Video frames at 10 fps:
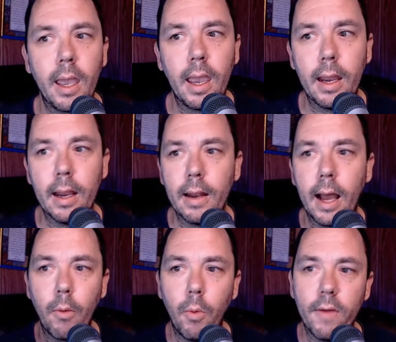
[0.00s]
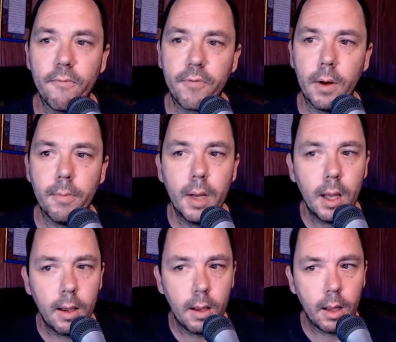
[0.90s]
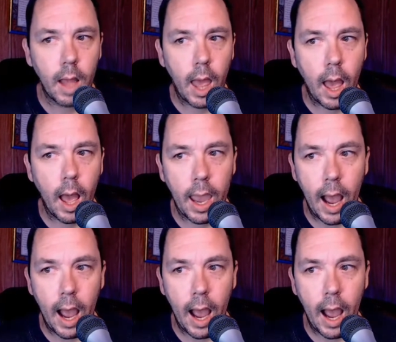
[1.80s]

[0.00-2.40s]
and I went from a